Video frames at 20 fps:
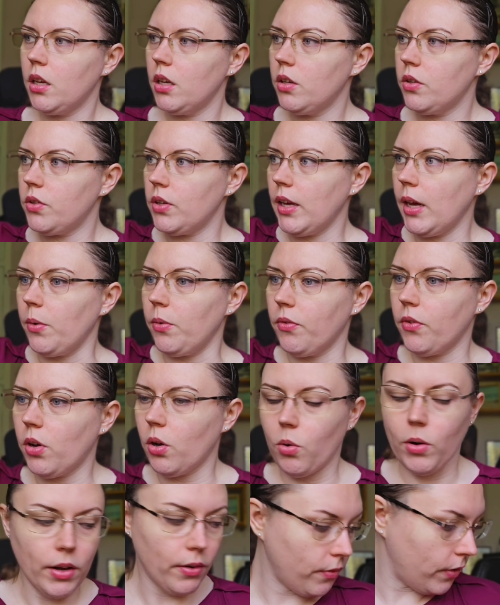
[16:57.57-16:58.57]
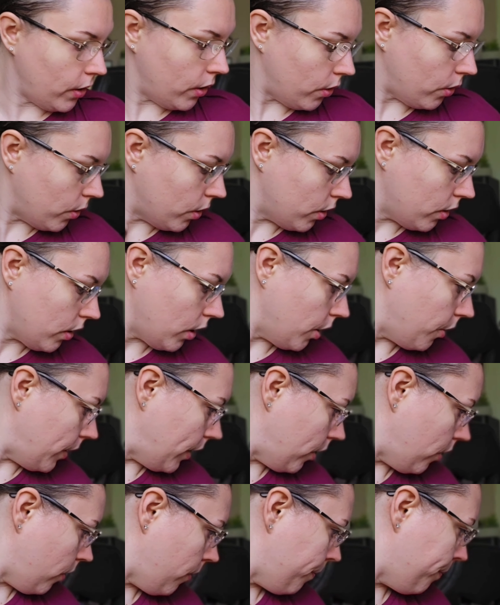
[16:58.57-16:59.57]
So yeah, we've got quite a few
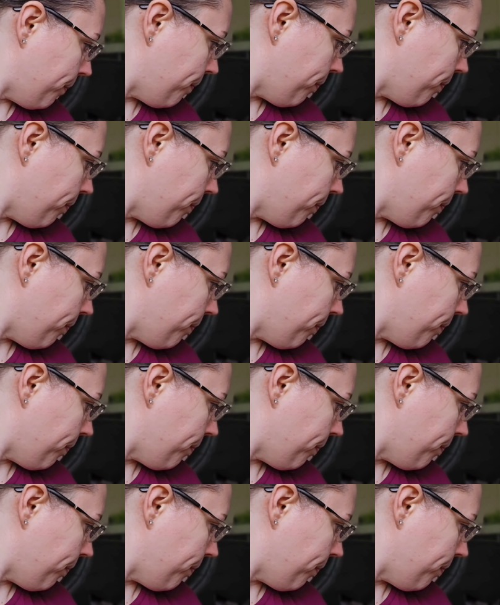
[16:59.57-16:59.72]
going on.